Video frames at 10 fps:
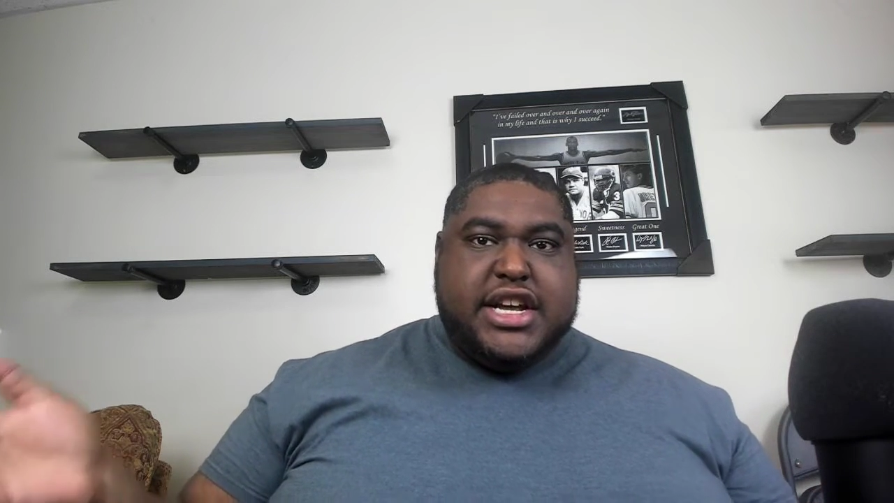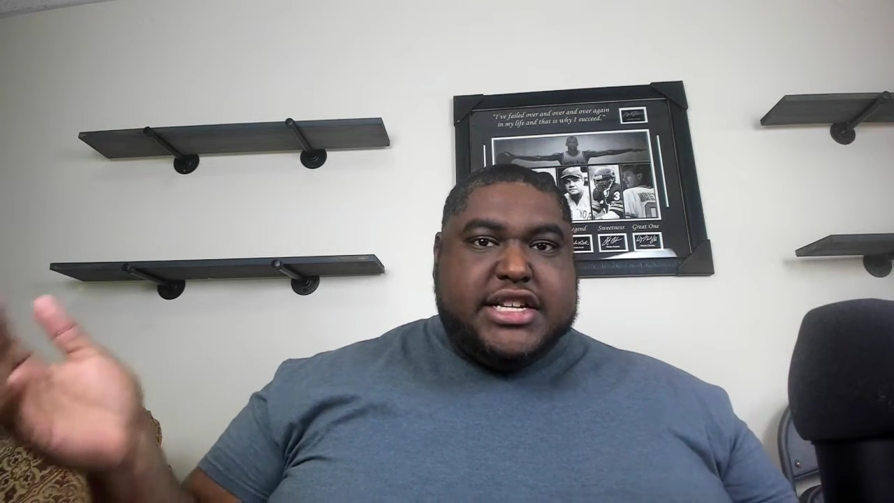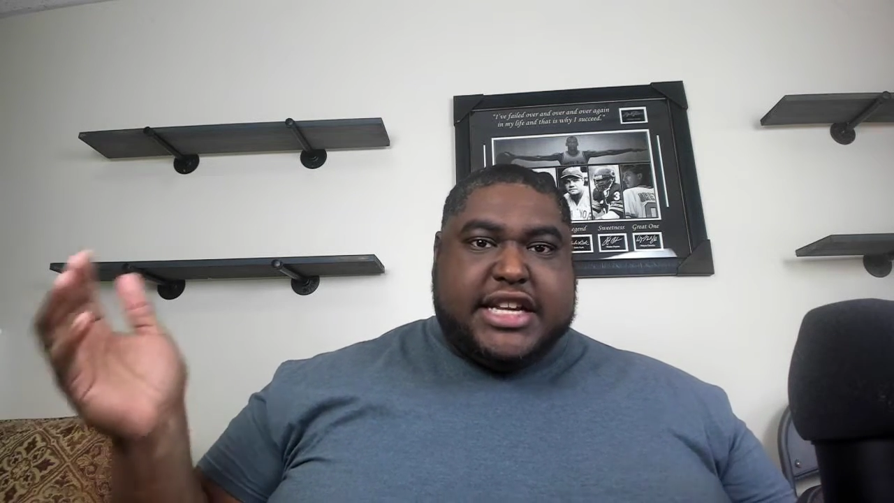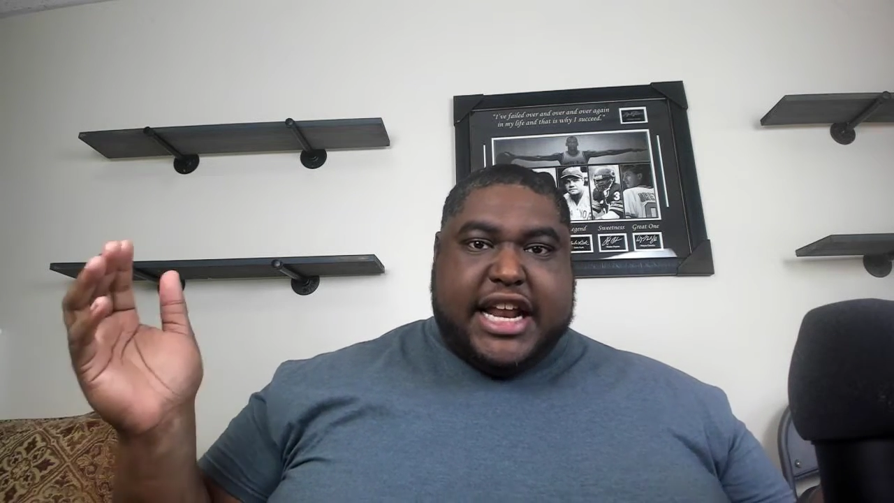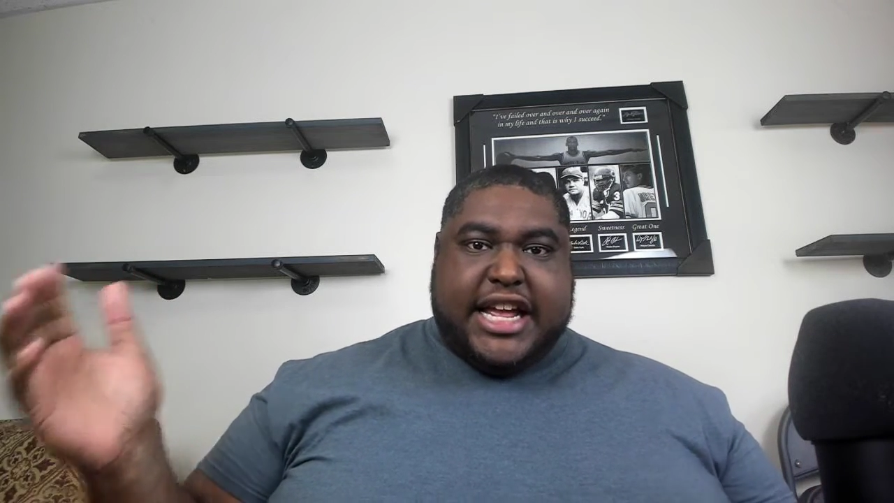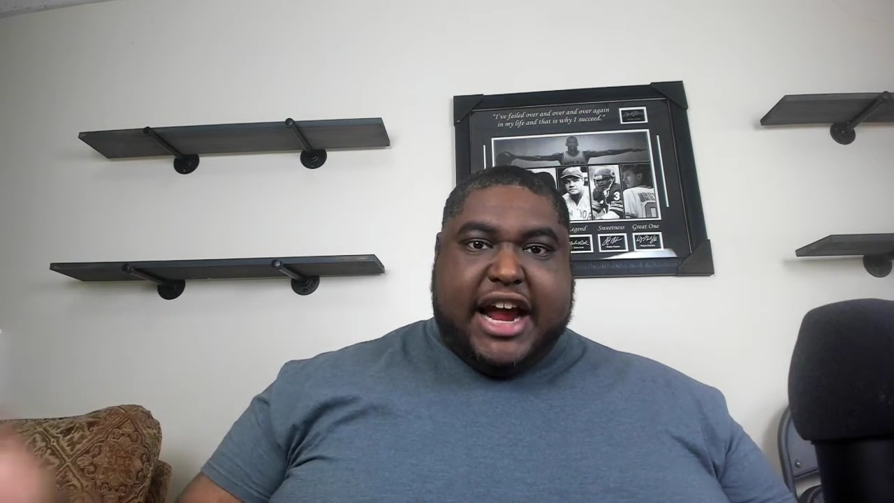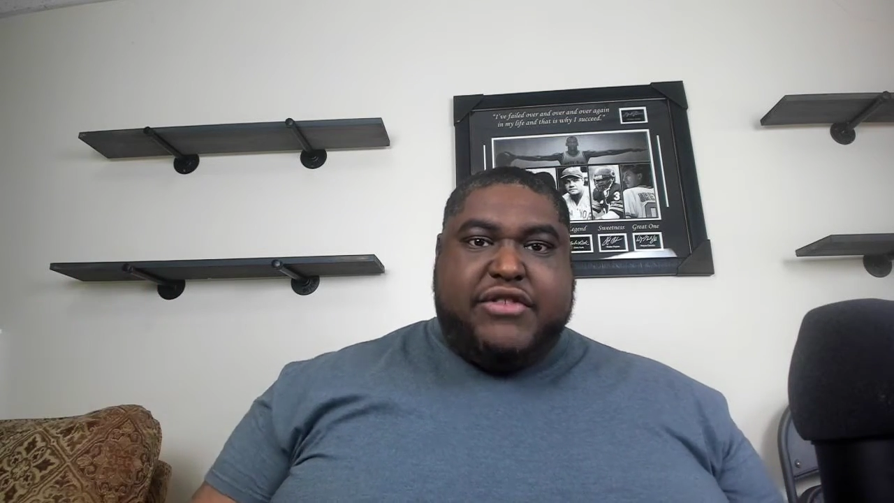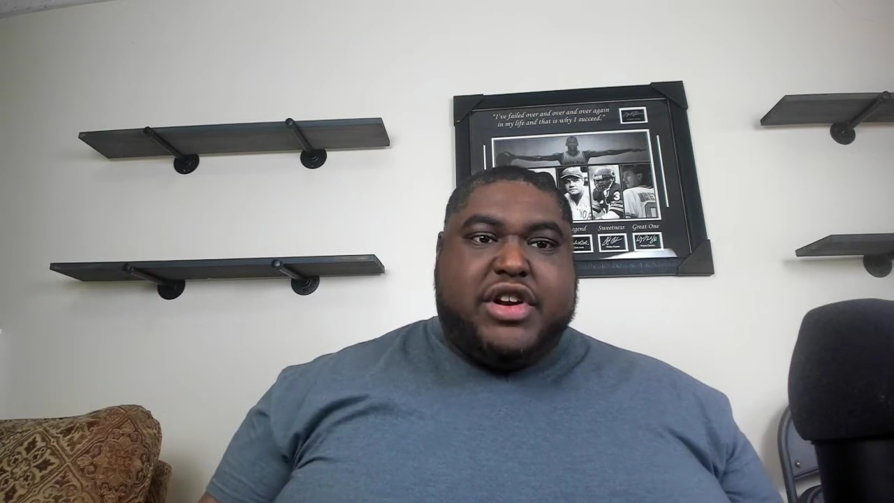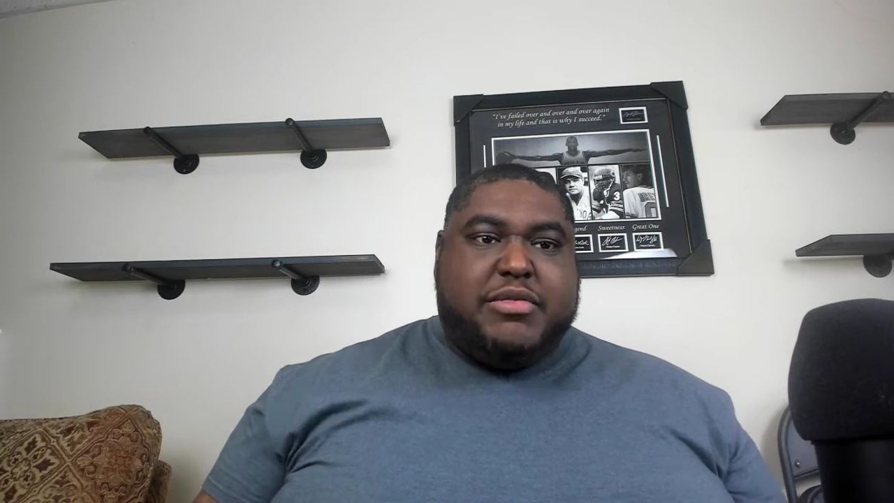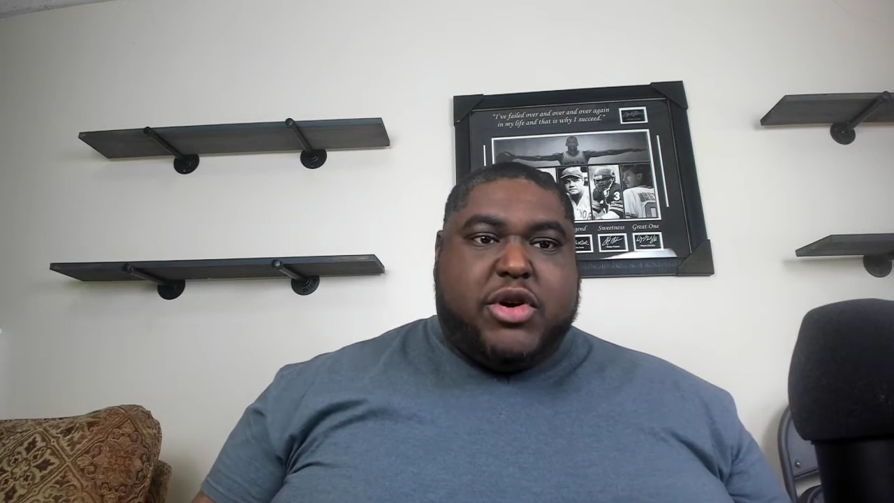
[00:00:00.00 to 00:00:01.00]
saying they got
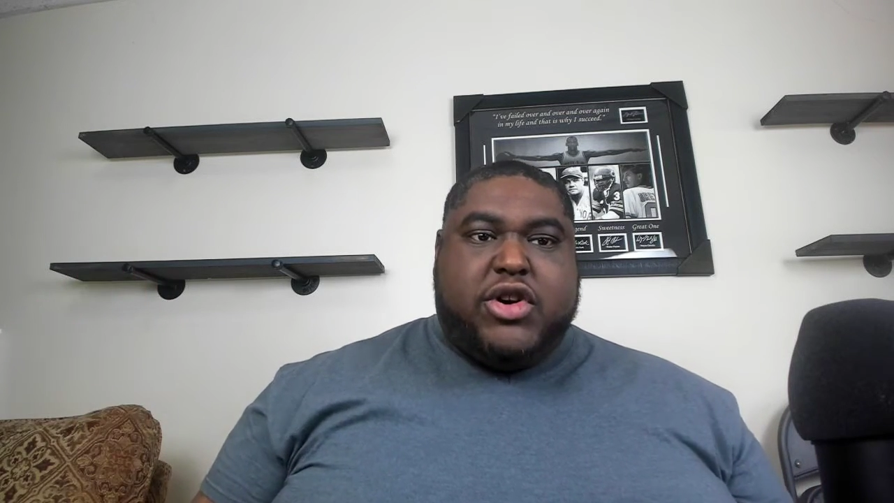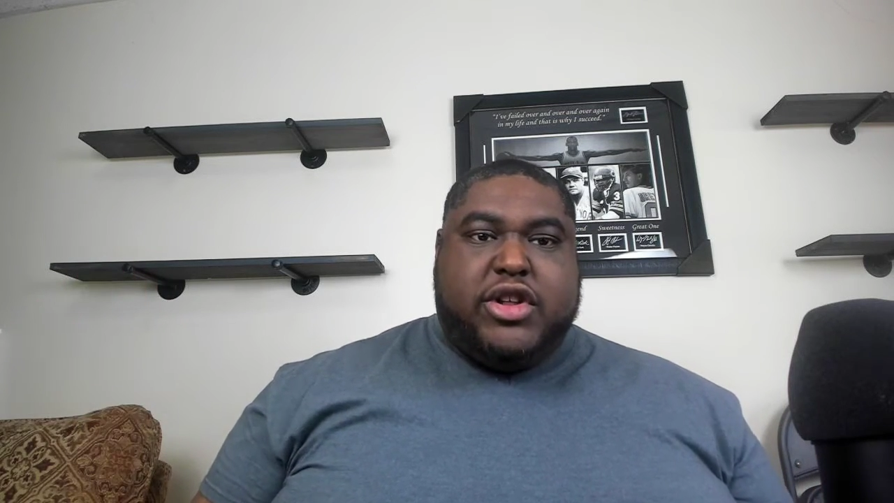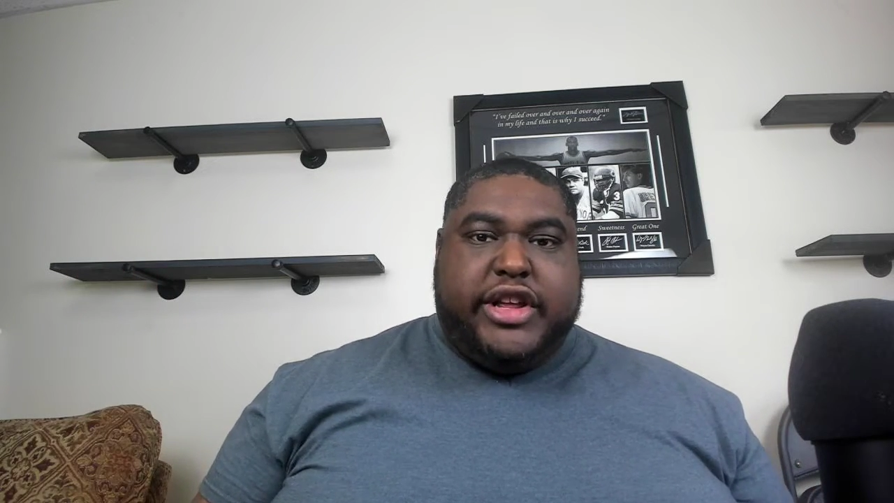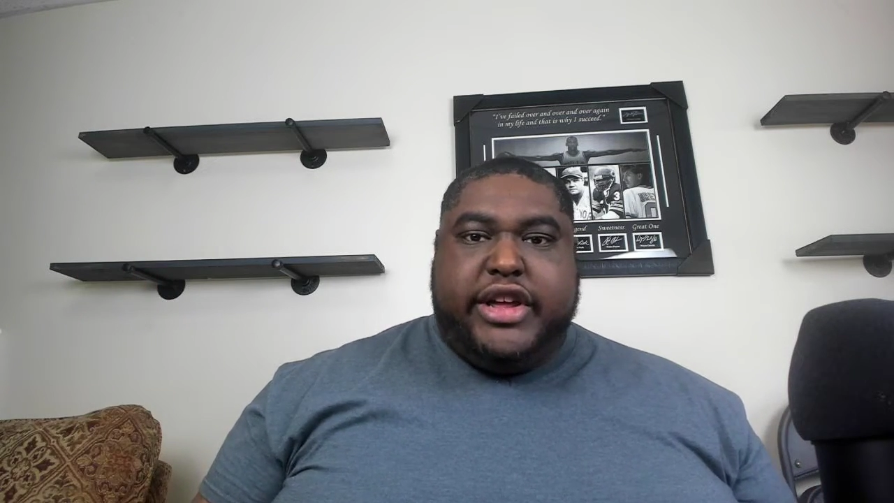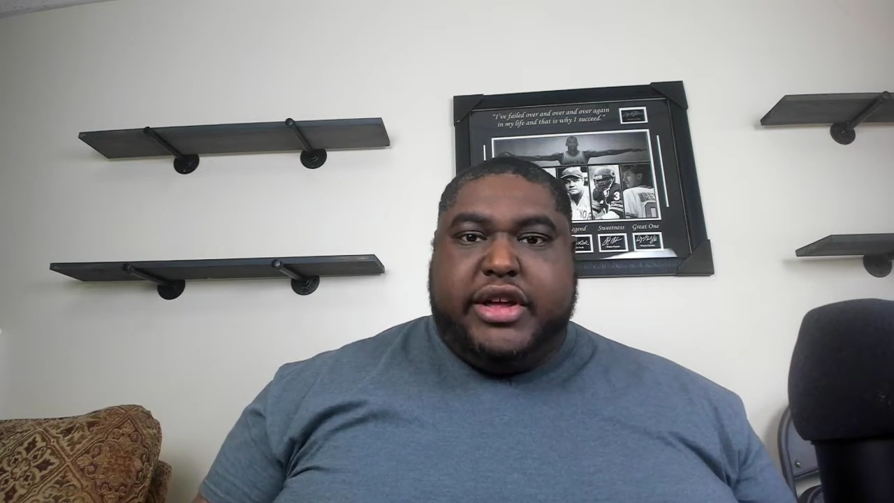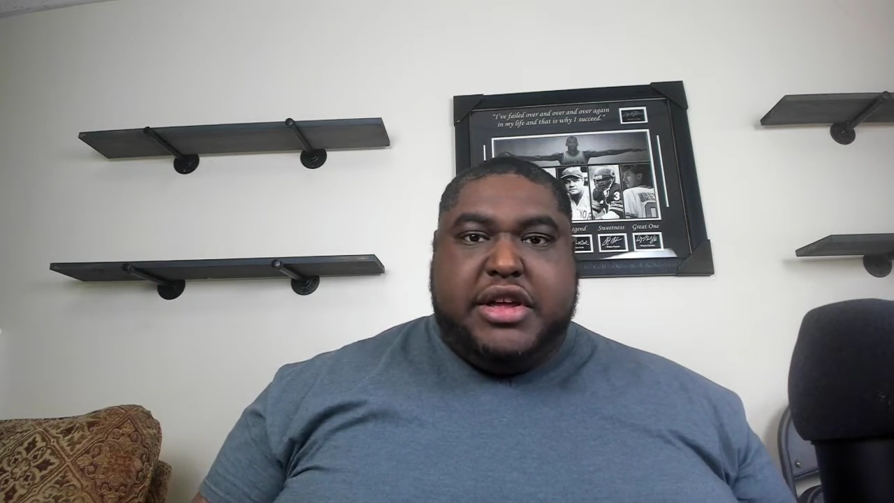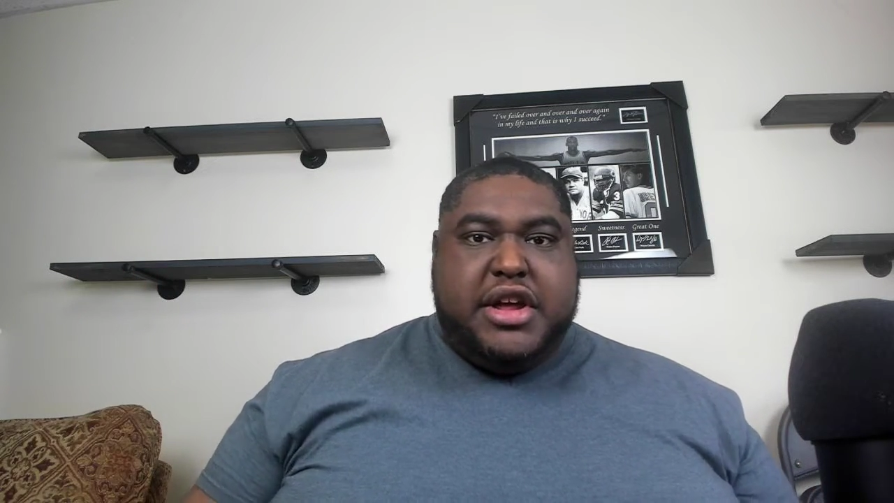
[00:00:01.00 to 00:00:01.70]
rid of him early,